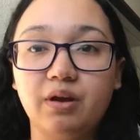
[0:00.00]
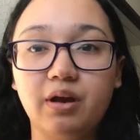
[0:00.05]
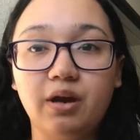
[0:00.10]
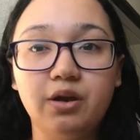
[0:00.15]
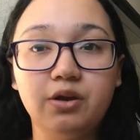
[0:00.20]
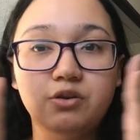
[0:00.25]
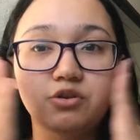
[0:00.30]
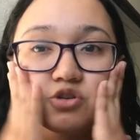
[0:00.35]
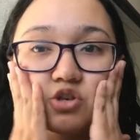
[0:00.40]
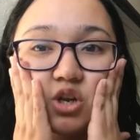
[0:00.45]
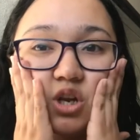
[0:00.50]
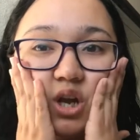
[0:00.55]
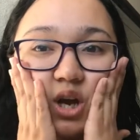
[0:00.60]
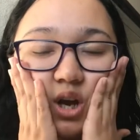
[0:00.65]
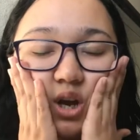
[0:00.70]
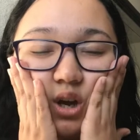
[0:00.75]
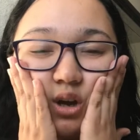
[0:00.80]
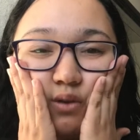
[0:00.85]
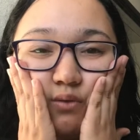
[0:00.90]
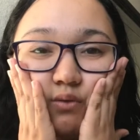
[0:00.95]
I usually
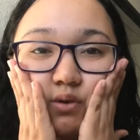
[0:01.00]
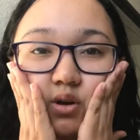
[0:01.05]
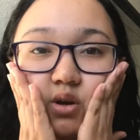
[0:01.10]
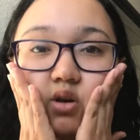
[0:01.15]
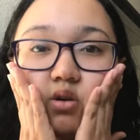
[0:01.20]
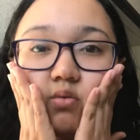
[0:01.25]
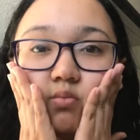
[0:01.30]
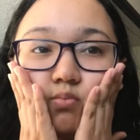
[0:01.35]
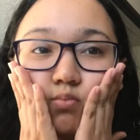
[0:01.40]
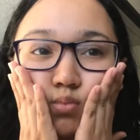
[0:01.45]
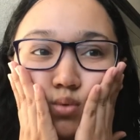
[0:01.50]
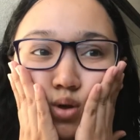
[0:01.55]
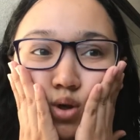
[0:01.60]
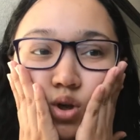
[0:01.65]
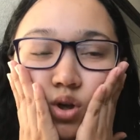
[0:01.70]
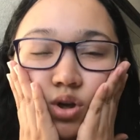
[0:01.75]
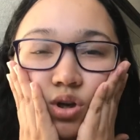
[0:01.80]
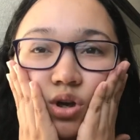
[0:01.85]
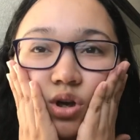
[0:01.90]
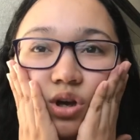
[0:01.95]
have, um,
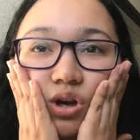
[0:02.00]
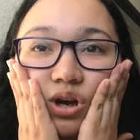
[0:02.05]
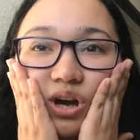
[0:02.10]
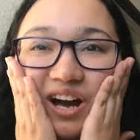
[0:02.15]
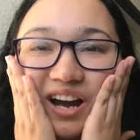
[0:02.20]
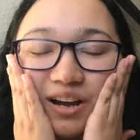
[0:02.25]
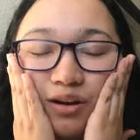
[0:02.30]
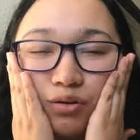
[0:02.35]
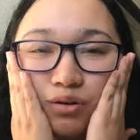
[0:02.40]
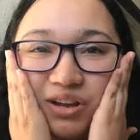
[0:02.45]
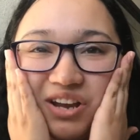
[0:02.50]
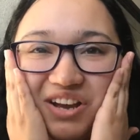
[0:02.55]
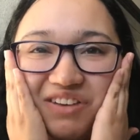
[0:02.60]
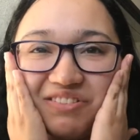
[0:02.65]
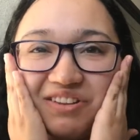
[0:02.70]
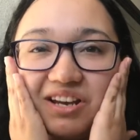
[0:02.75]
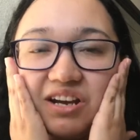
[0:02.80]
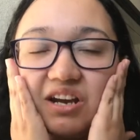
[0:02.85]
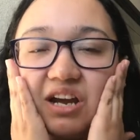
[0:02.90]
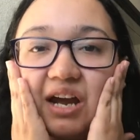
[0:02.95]
I only have
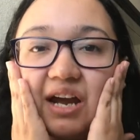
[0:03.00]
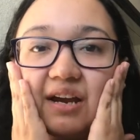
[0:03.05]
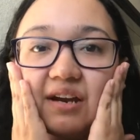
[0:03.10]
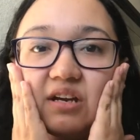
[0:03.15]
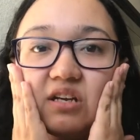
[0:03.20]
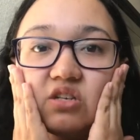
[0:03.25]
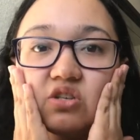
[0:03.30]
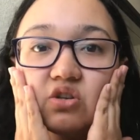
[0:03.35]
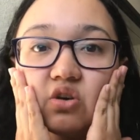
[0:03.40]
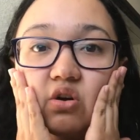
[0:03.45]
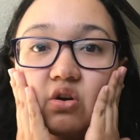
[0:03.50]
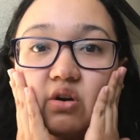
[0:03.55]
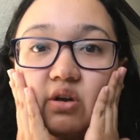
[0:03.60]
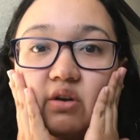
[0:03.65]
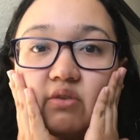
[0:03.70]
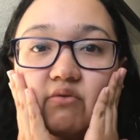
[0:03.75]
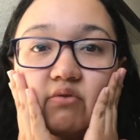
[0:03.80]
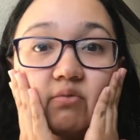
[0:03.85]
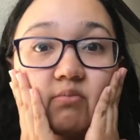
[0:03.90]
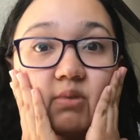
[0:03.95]
like acne
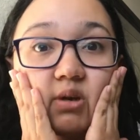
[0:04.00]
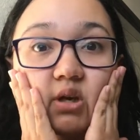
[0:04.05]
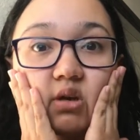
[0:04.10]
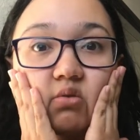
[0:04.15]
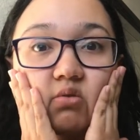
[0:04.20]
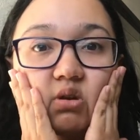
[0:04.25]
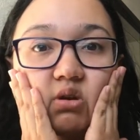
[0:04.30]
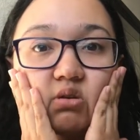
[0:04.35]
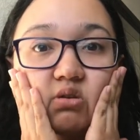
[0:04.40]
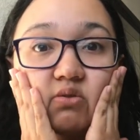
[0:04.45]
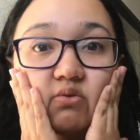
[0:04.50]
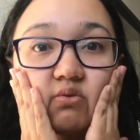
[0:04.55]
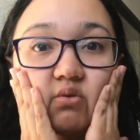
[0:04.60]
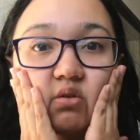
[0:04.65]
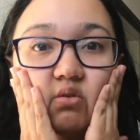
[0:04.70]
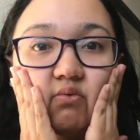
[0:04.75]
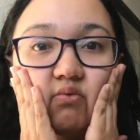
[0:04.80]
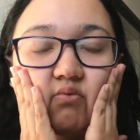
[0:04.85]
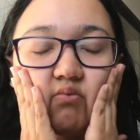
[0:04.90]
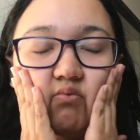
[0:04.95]
scarring from like when I was
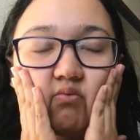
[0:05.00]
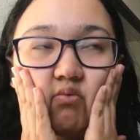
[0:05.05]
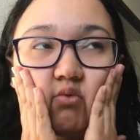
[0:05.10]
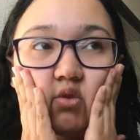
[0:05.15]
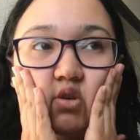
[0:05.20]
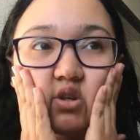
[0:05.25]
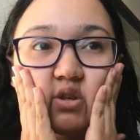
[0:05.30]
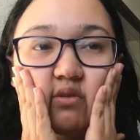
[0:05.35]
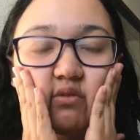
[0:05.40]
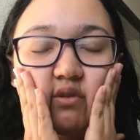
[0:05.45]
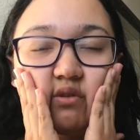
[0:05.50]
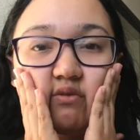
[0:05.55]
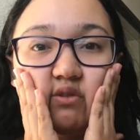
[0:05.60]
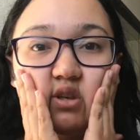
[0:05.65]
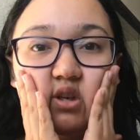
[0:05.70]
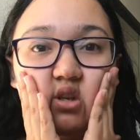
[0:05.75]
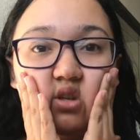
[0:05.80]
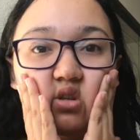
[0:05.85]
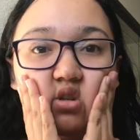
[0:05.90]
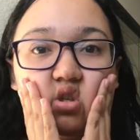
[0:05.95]
14,
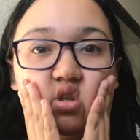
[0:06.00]
15, and